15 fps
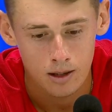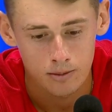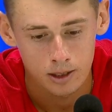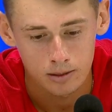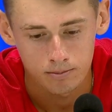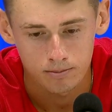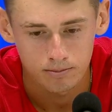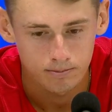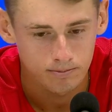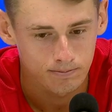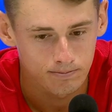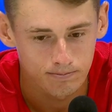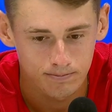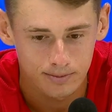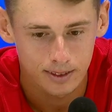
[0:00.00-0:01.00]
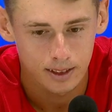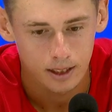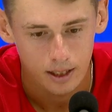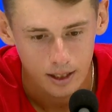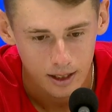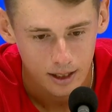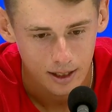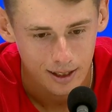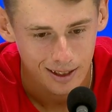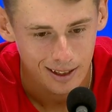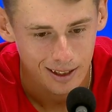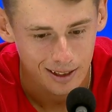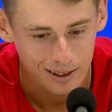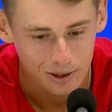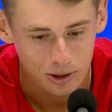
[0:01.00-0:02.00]
I mean,
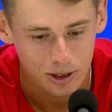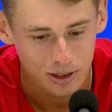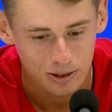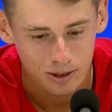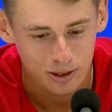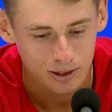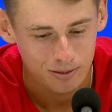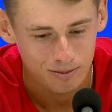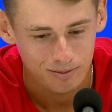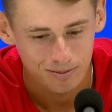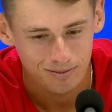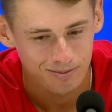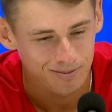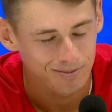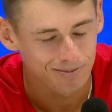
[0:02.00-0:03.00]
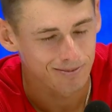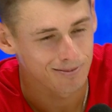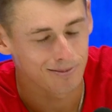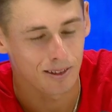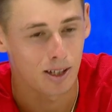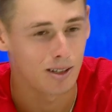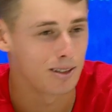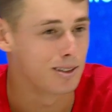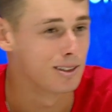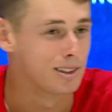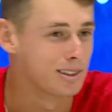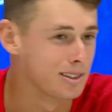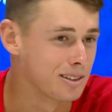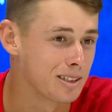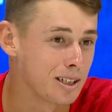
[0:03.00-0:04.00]
she's on
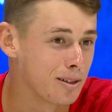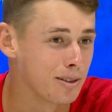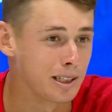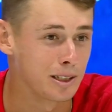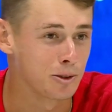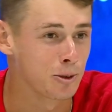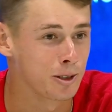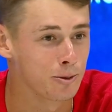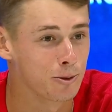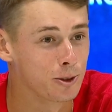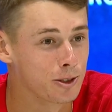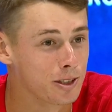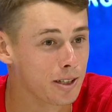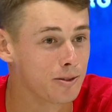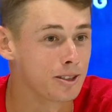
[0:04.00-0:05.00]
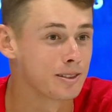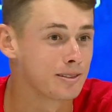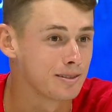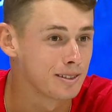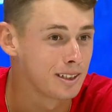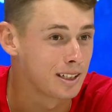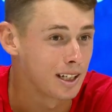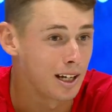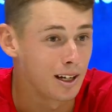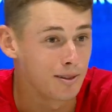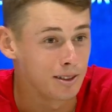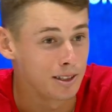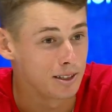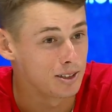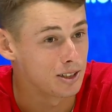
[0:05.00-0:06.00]
on TV 24/7. I
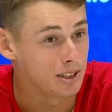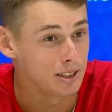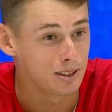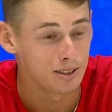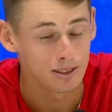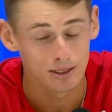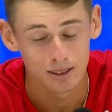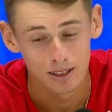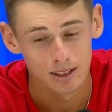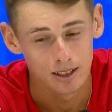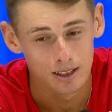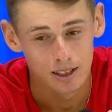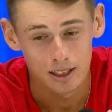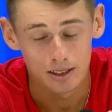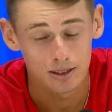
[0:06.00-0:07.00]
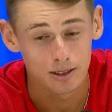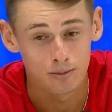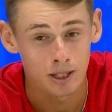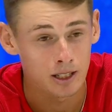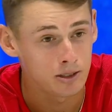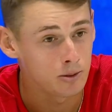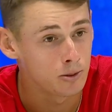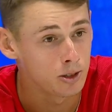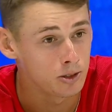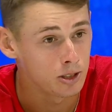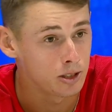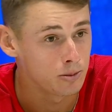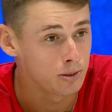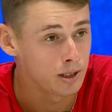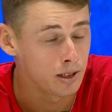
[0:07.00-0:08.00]
mean, it's amazing what
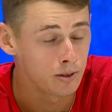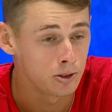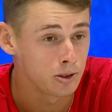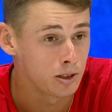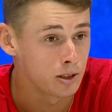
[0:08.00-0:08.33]
she's been able to